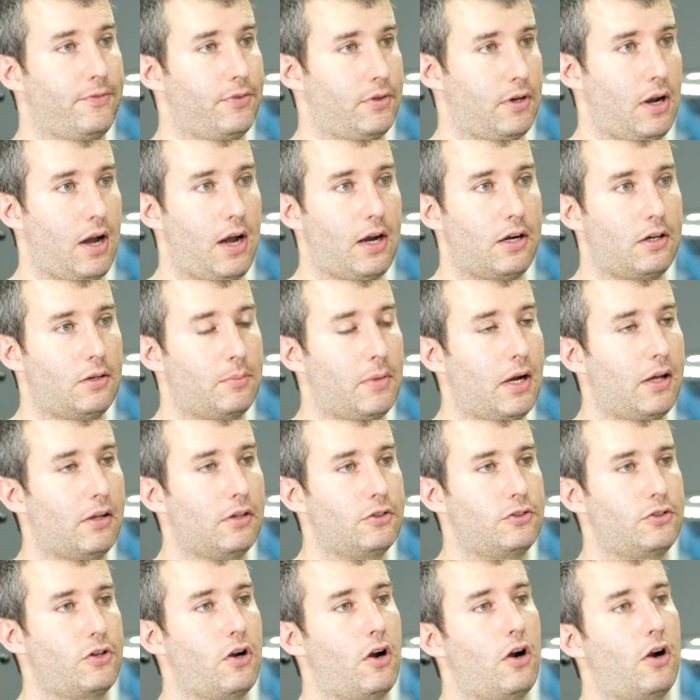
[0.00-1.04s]
for a higher
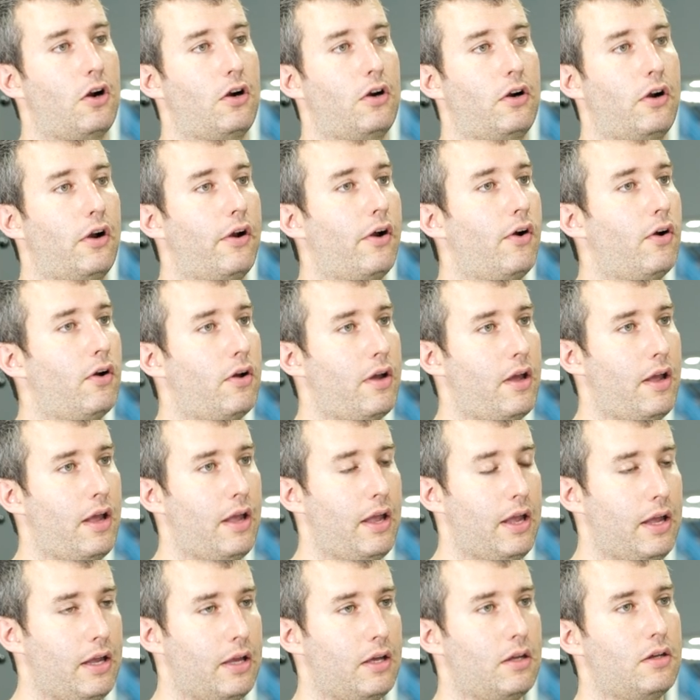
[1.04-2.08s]
mileage car
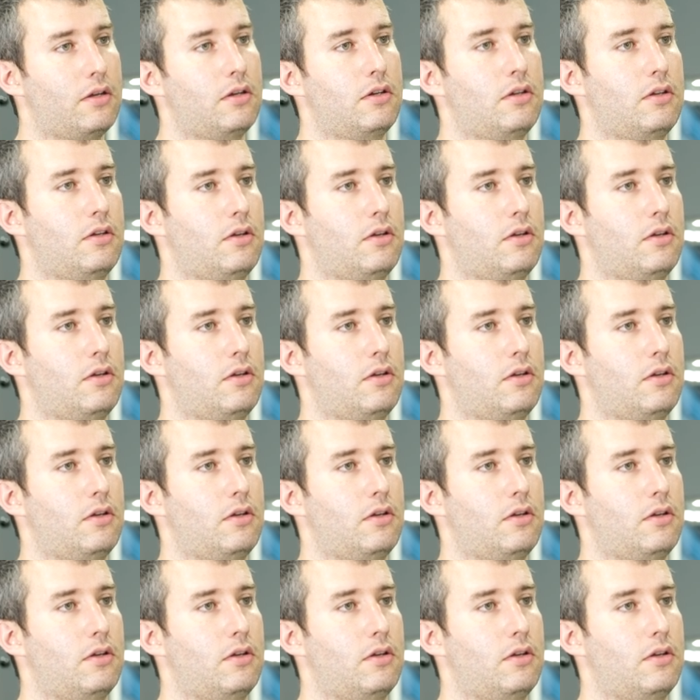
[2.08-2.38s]
and